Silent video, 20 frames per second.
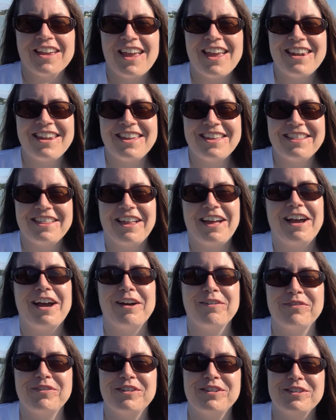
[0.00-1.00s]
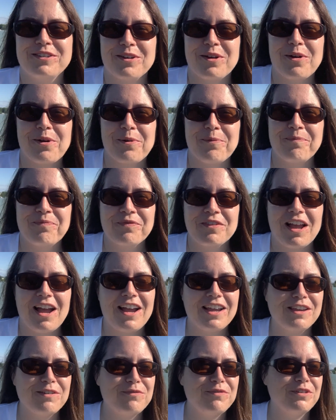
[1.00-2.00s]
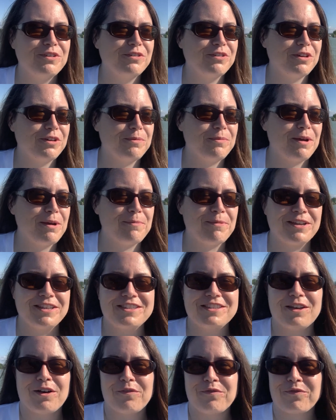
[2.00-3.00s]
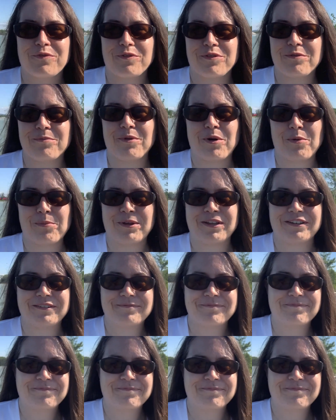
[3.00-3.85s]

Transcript: And he laughed, so I can feel good about myself for the moment.